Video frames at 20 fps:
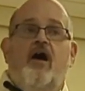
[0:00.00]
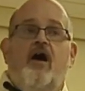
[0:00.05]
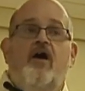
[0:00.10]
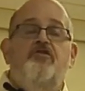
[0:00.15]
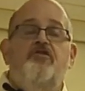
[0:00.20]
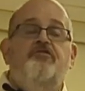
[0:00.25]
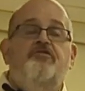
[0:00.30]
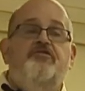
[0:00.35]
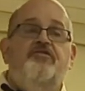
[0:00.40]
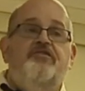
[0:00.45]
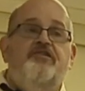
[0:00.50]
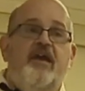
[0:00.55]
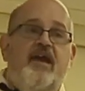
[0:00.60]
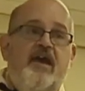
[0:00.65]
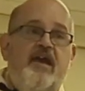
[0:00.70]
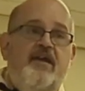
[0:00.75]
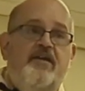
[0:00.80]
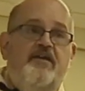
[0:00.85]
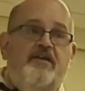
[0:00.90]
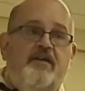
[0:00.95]

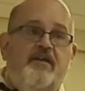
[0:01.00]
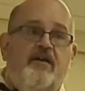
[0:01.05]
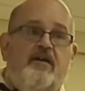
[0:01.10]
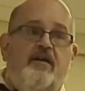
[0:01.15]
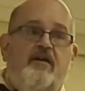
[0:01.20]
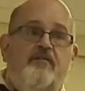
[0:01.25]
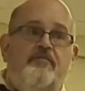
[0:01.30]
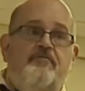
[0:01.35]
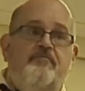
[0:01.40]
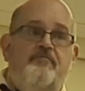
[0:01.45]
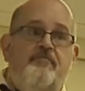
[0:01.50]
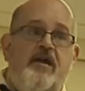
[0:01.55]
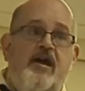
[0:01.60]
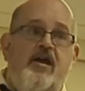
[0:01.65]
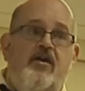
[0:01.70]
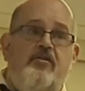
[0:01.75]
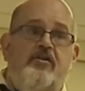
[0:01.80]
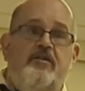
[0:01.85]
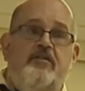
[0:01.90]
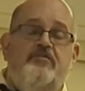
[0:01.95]
understanding of
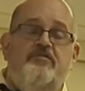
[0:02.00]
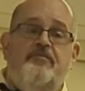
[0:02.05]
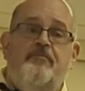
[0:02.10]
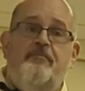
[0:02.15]
Mary's